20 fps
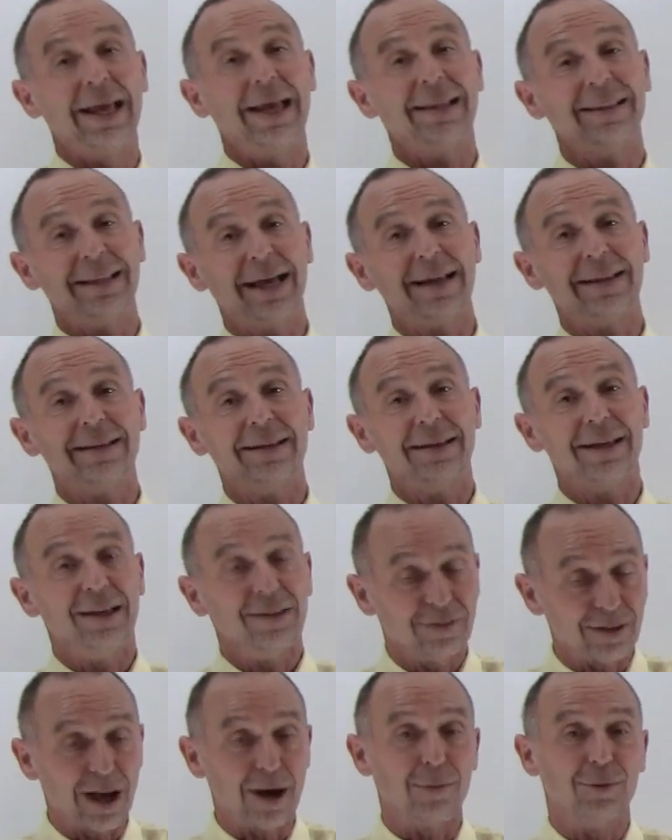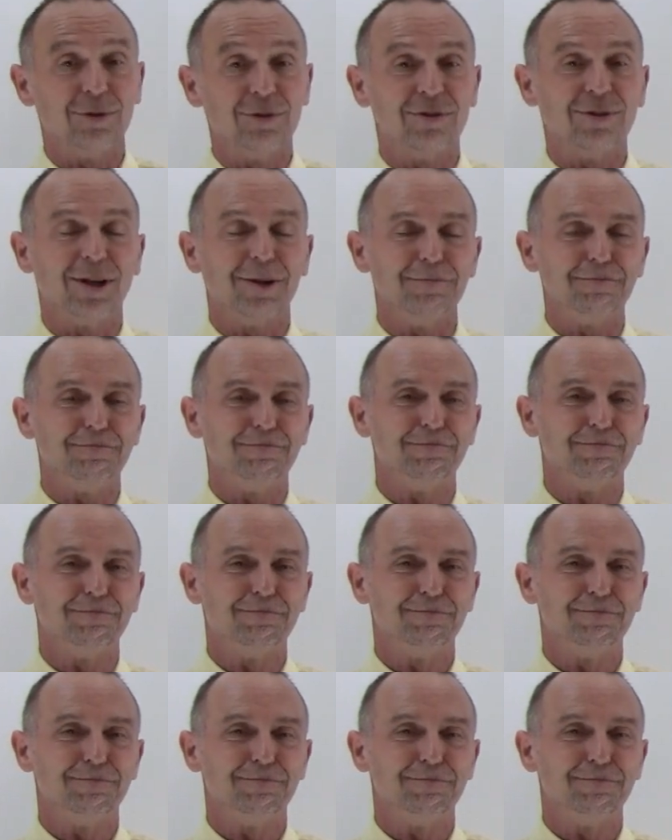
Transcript: And that is how it's done.